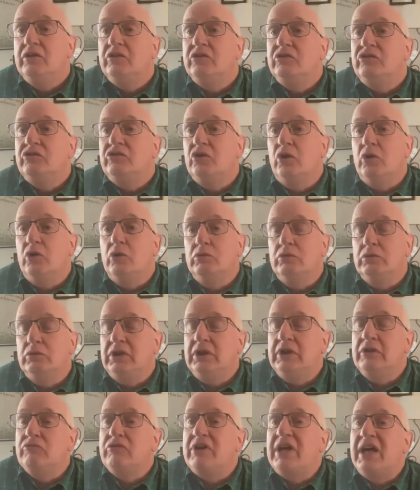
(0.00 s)
So
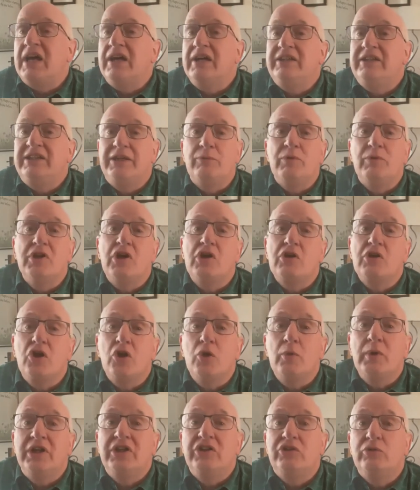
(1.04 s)
in reality, we're not
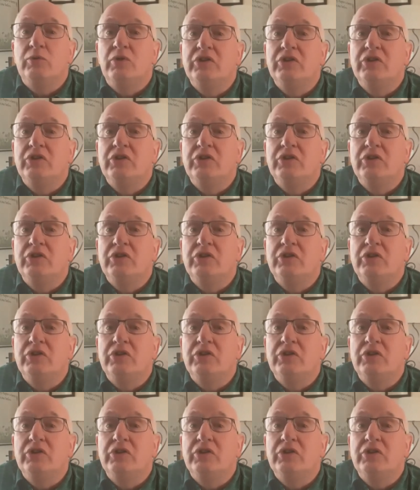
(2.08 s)
going to